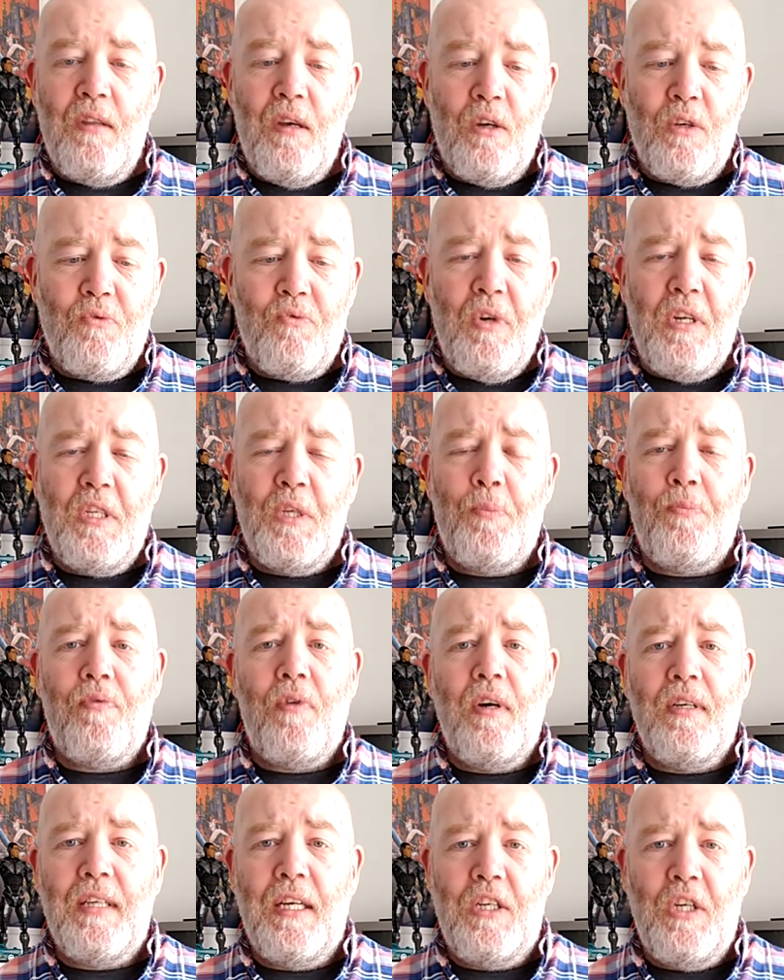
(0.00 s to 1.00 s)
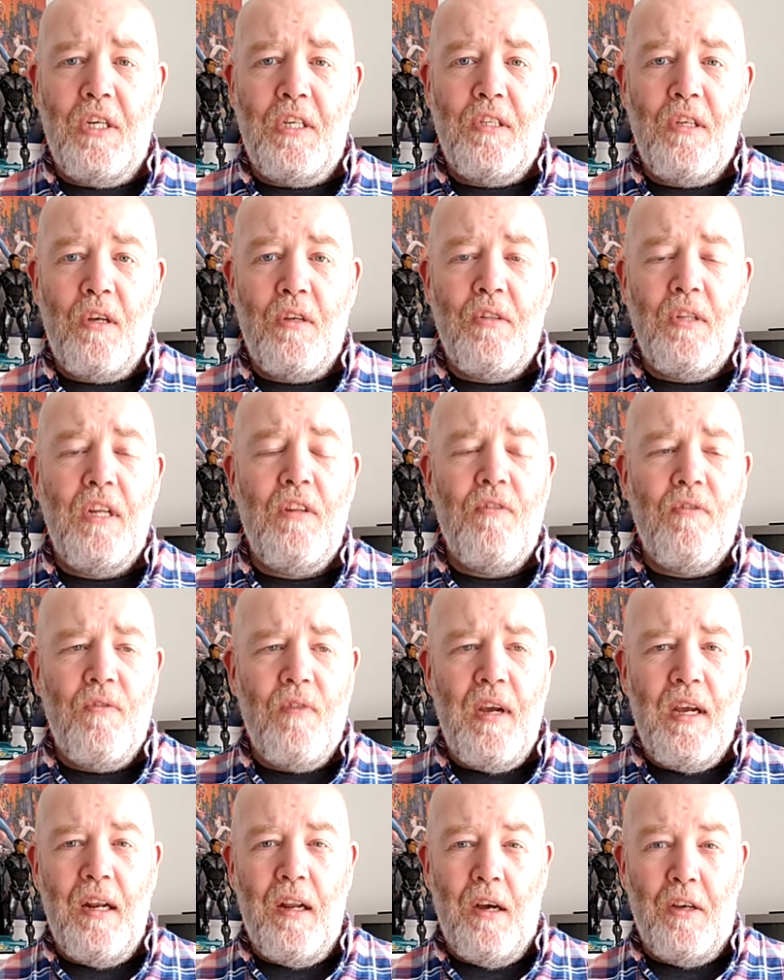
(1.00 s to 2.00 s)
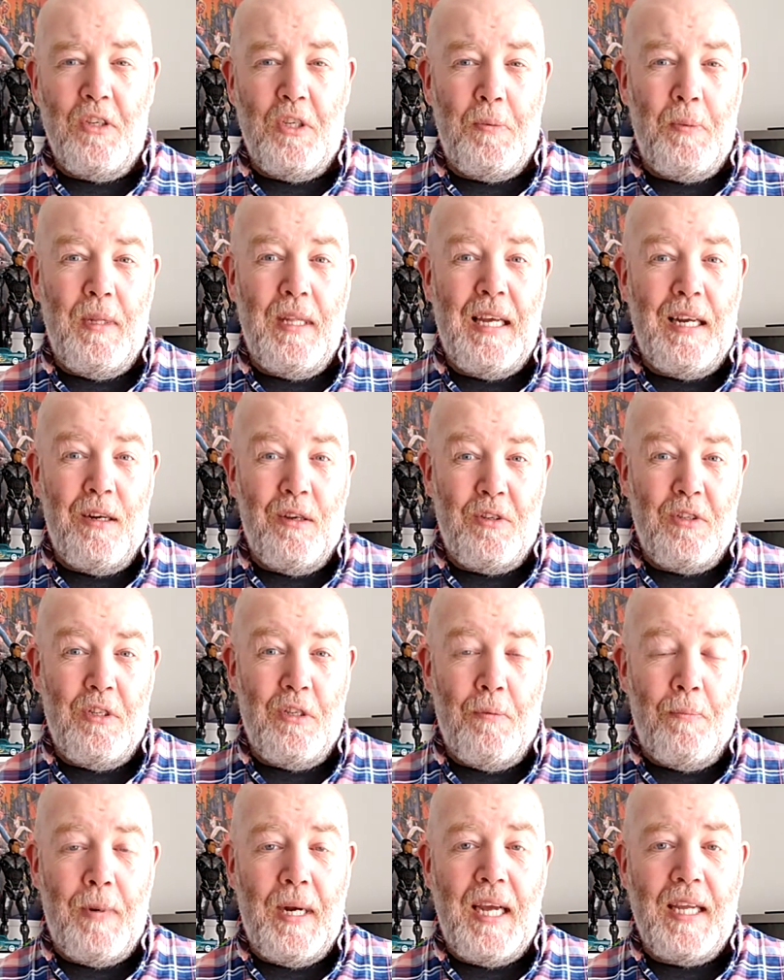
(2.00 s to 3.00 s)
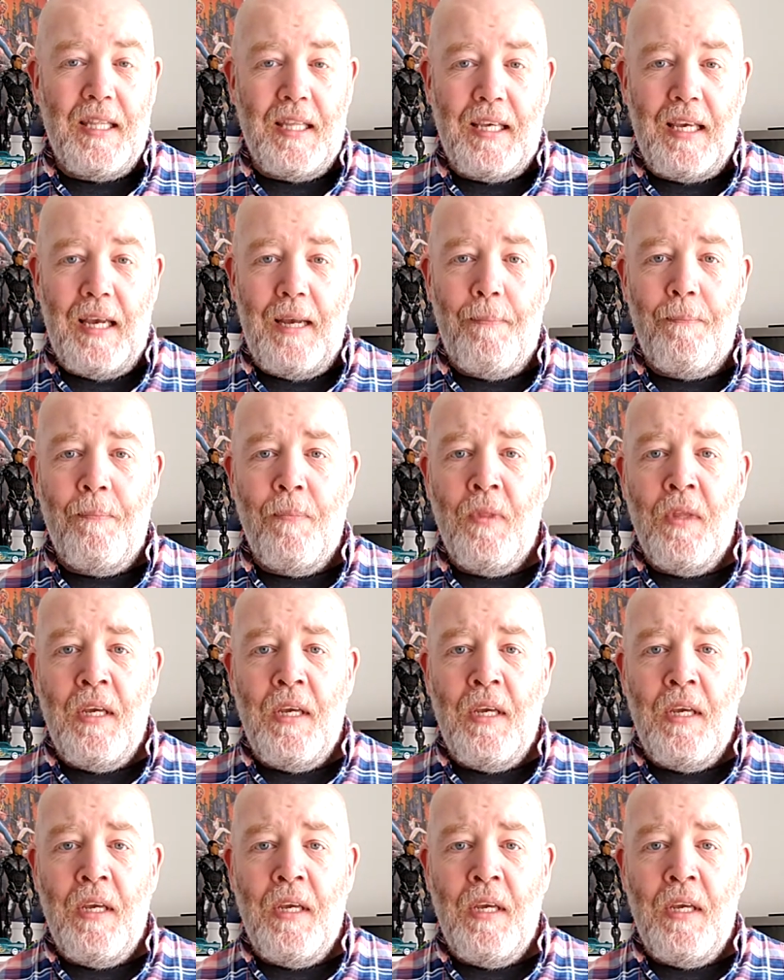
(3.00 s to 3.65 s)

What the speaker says: was really surprised, actually, because I didn't realise it's been that long since I played the game.